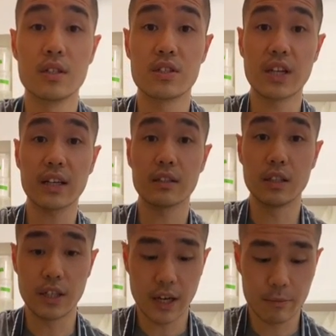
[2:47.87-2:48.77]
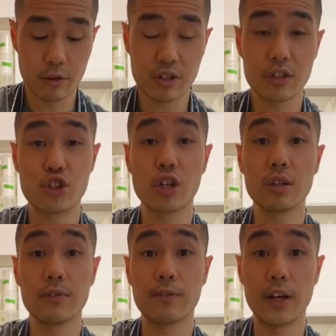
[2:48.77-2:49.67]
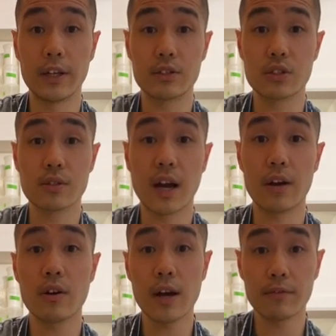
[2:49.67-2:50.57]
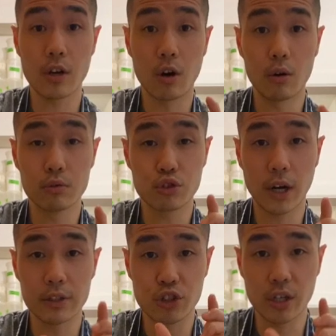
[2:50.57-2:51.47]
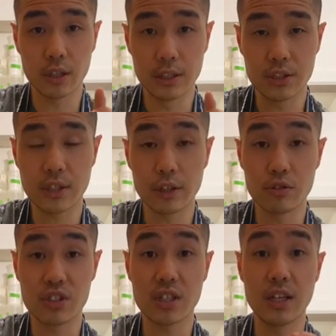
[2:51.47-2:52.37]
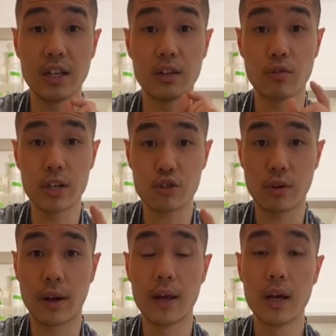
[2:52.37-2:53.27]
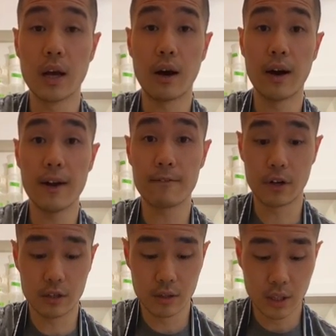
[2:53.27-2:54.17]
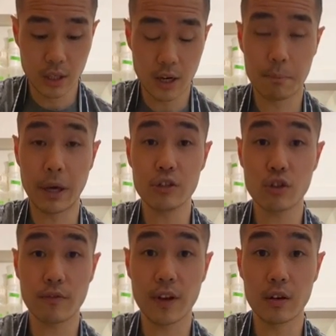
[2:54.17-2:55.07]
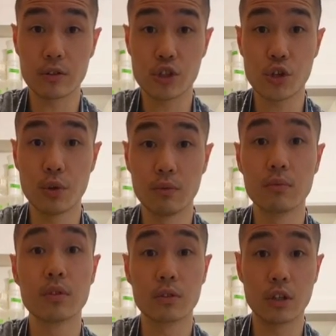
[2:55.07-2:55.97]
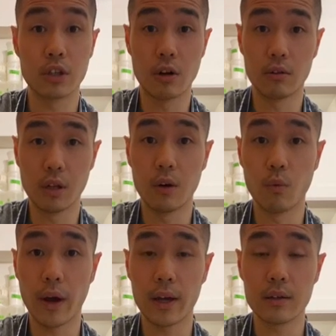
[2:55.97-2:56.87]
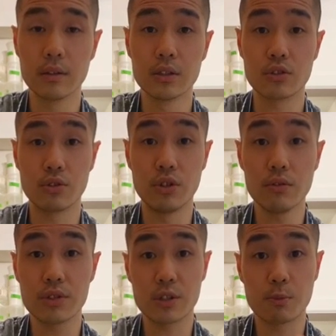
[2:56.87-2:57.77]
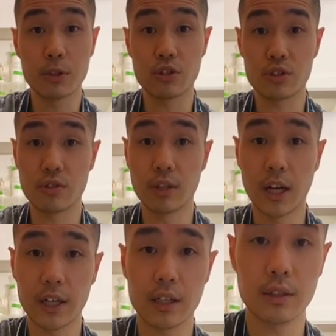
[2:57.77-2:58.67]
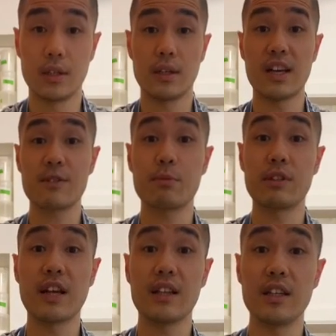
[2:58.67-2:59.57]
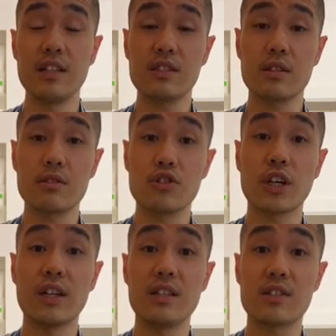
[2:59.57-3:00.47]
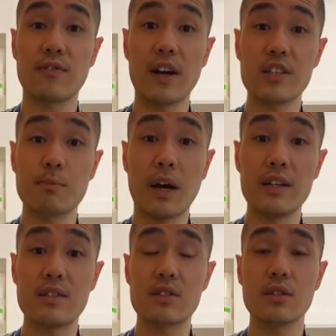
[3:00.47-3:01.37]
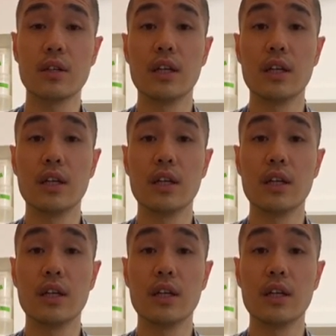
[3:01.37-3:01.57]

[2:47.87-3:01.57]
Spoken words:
Secondly, I'm using chili flakes. I don't have the whole dry chilies that you see in a restaurant. However, a pinch of it or two could go a long way. So use as much as you like. Last but not least, Chinese spice.